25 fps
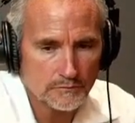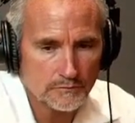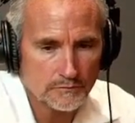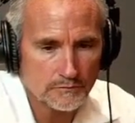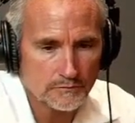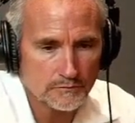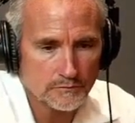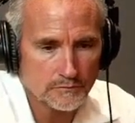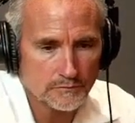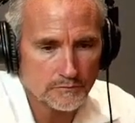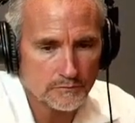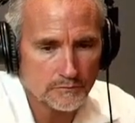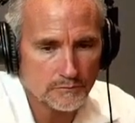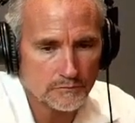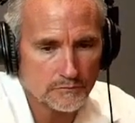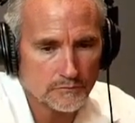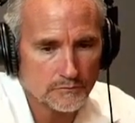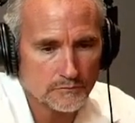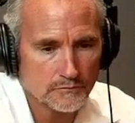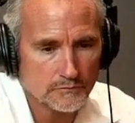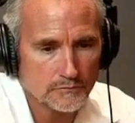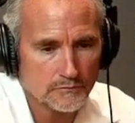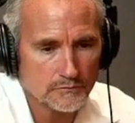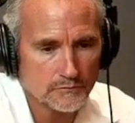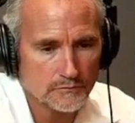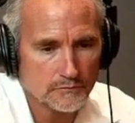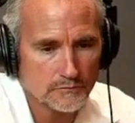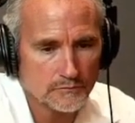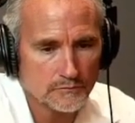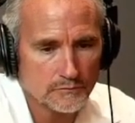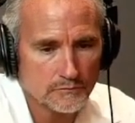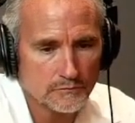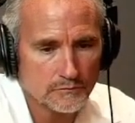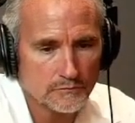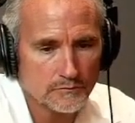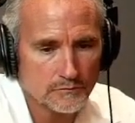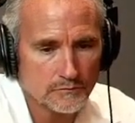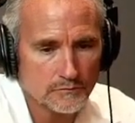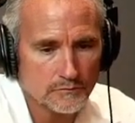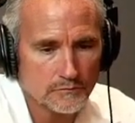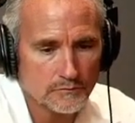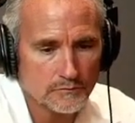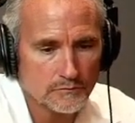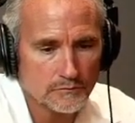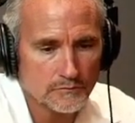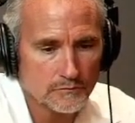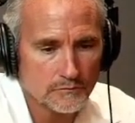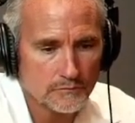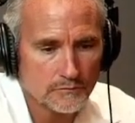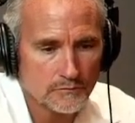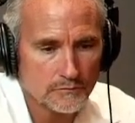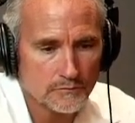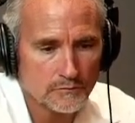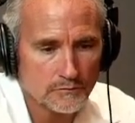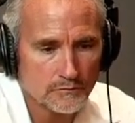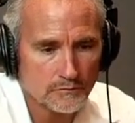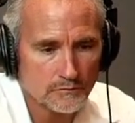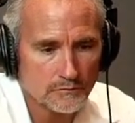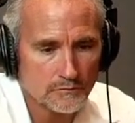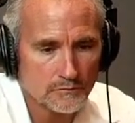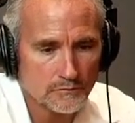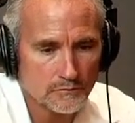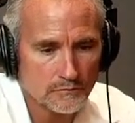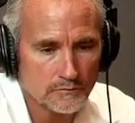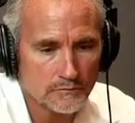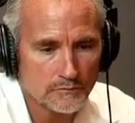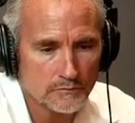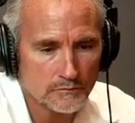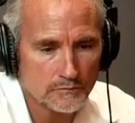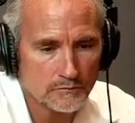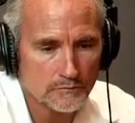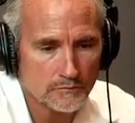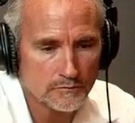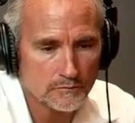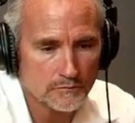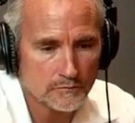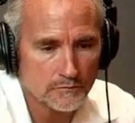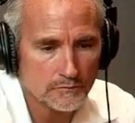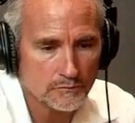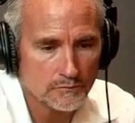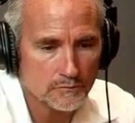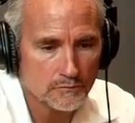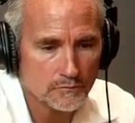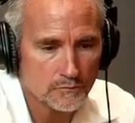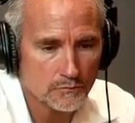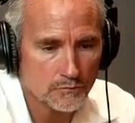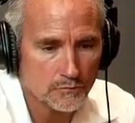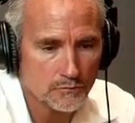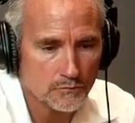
(not speaking)